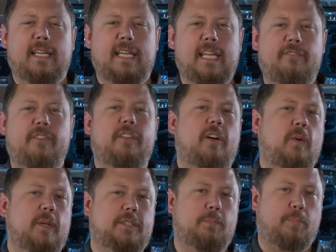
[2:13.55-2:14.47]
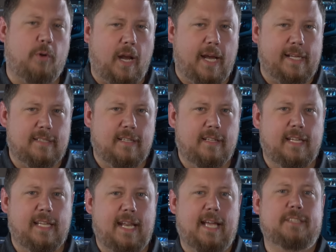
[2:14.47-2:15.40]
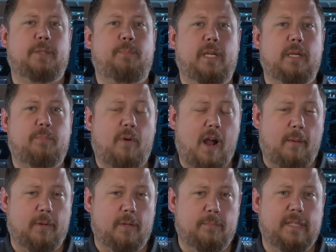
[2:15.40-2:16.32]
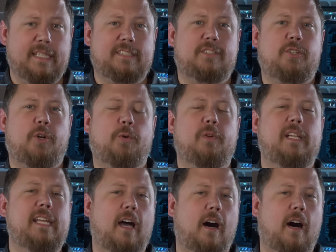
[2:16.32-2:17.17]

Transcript: Even though it's bright, it has a big problem. It's totally